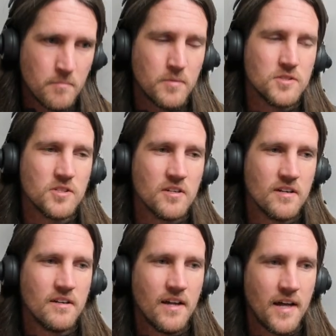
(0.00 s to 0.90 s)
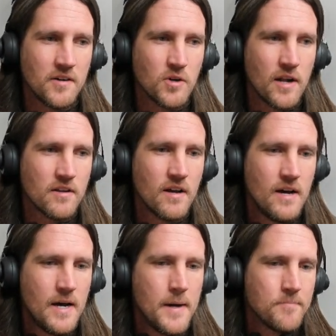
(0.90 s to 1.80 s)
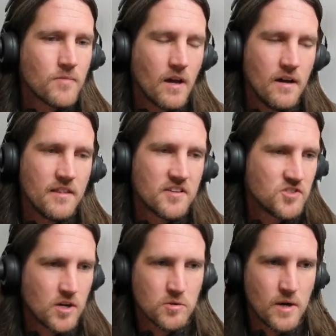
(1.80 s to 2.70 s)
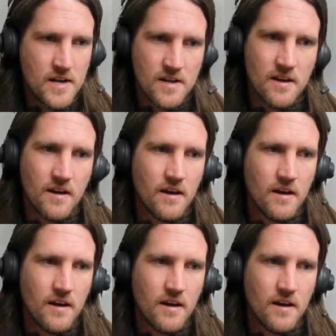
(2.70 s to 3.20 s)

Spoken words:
put your head around. The string array,